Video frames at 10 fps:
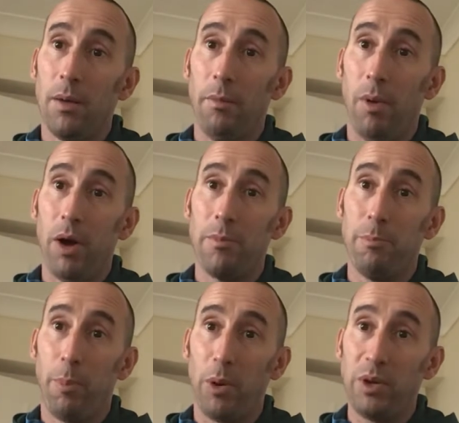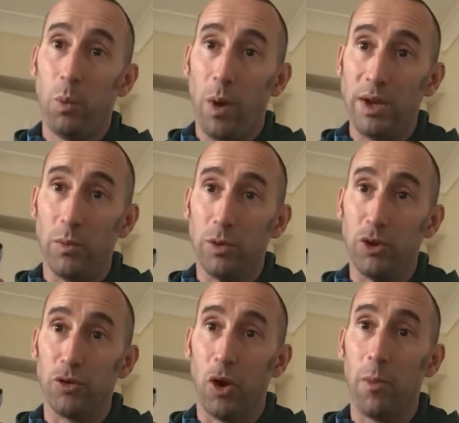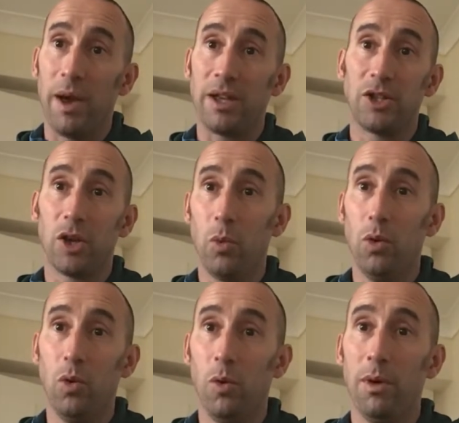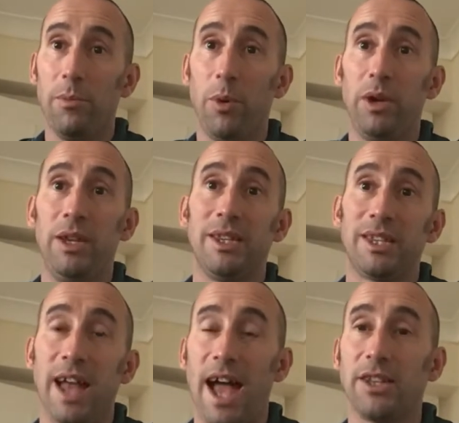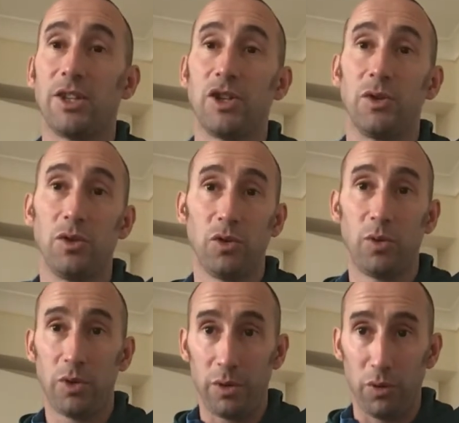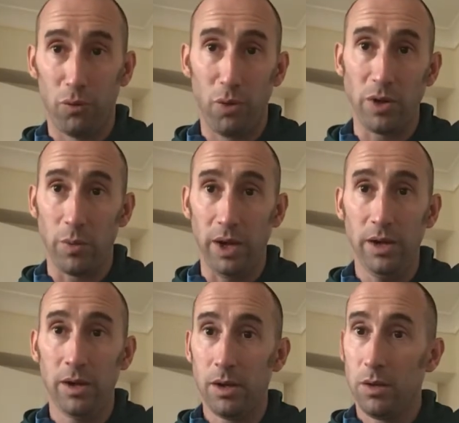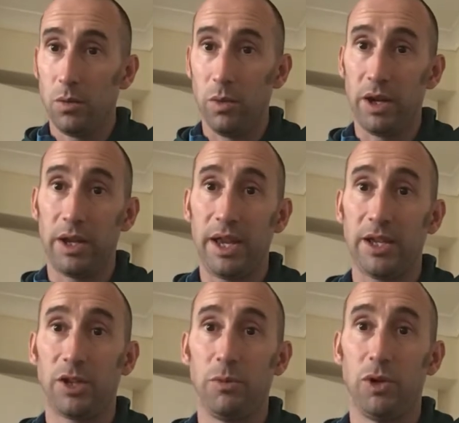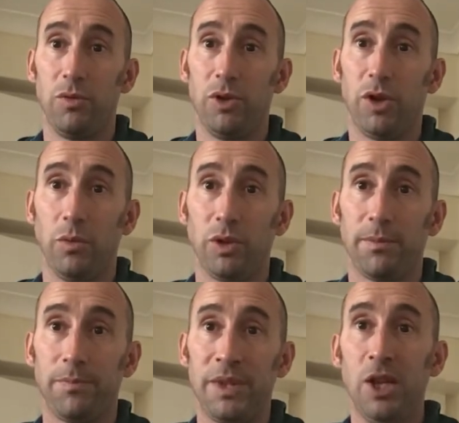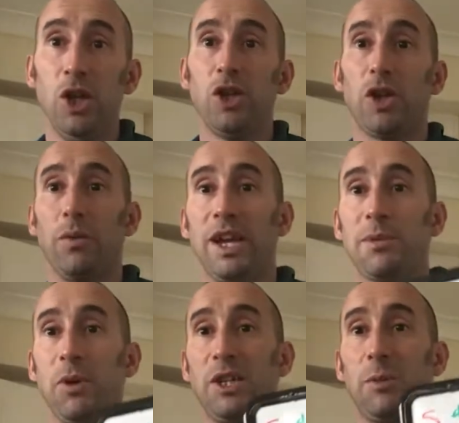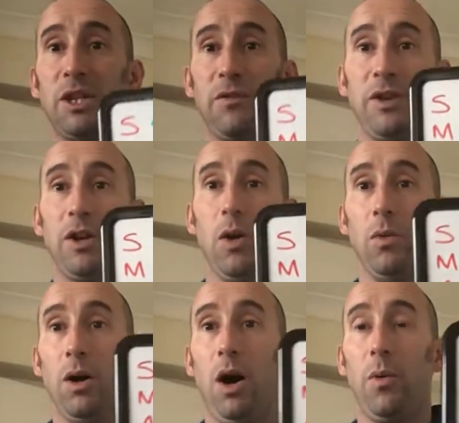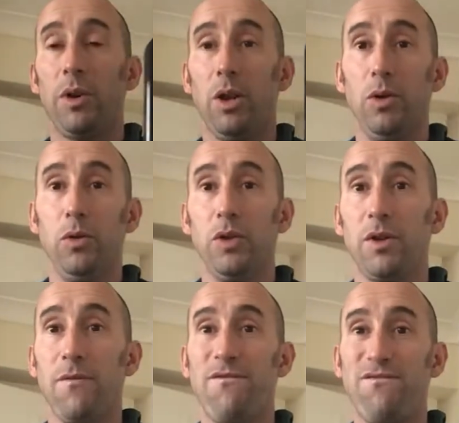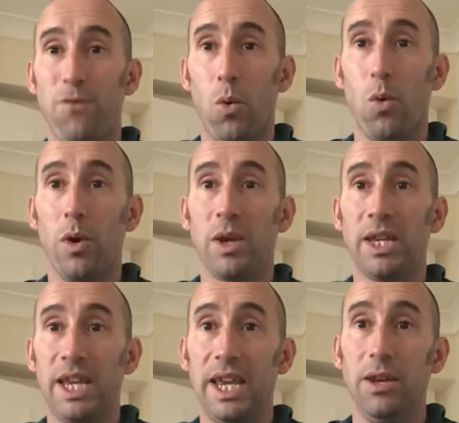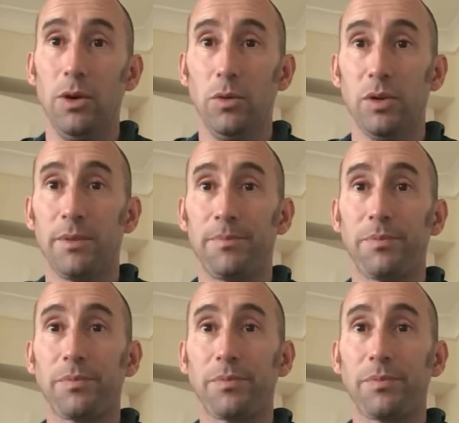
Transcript: my body weight will drop, and so will all my body stats. So as long as we're doing it the right way, we're going to get some good results. So that's my specific goal. I want to lose 4 kilos.